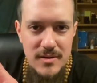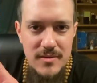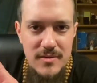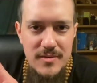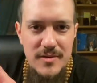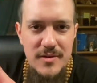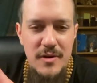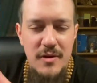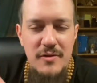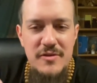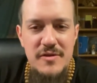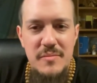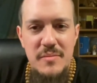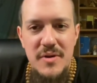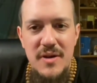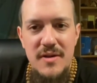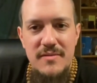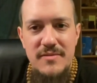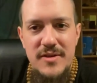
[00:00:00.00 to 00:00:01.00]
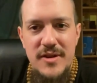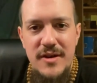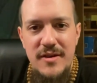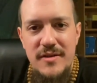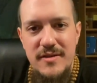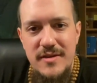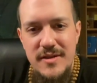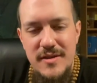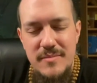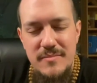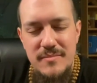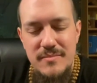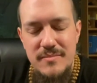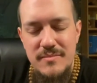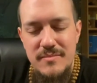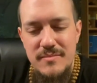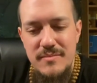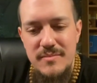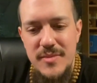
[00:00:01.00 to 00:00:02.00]
those above telling them
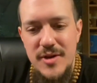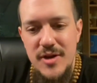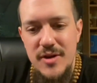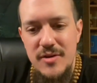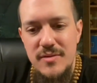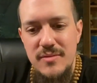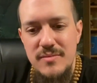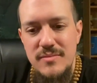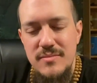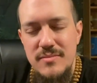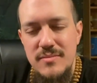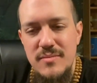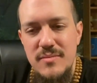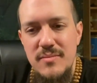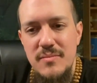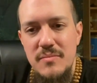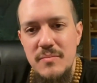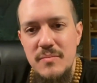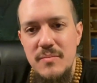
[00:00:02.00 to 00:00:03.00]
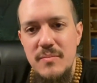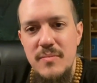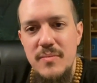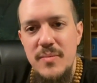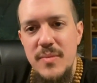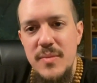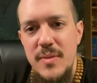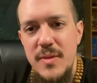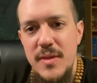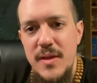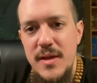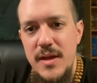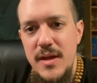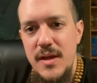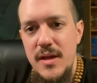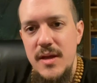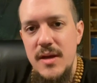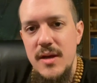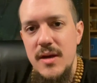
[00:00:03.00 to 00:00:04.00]
you know,
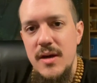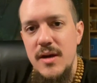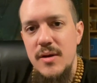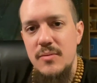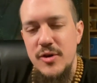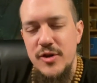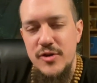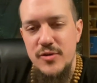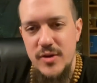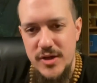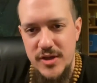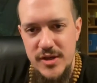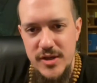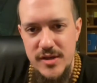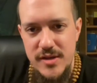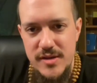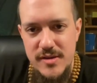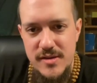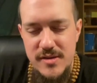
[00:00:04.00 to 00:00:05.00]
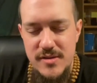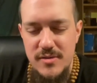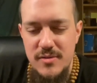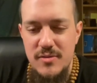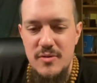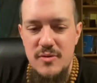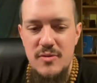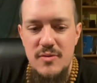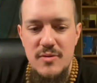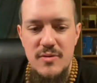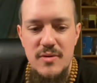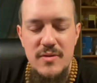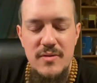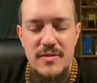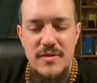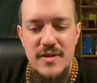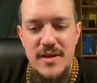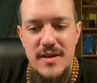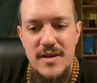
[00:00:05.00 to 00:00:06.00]
the uh, restrictions or
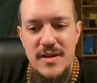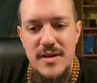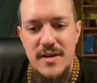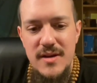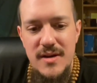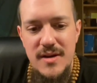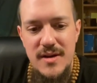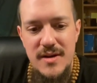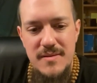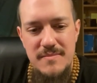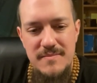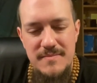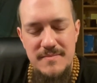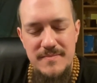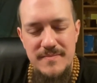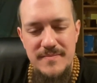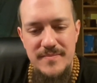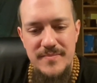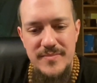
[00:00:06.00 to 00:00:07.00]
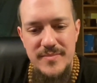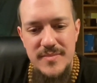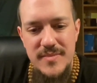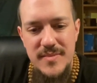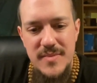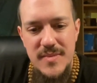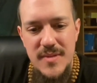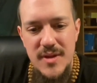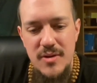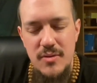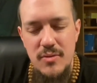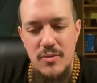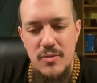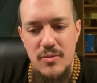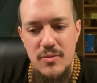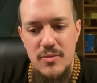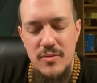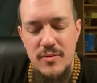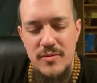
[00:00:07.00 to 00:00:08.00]
the um,
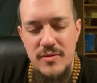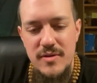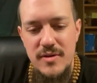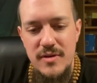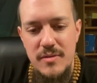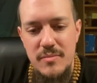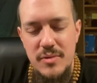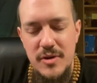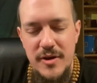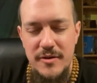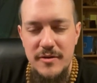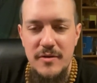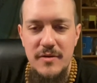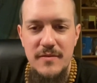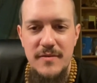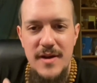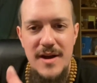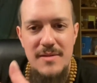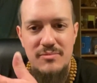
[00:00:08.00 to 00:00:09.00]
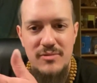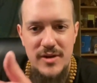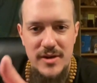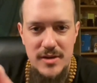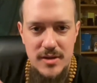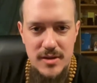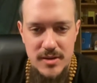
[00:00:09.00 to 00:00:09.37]
or the political fabric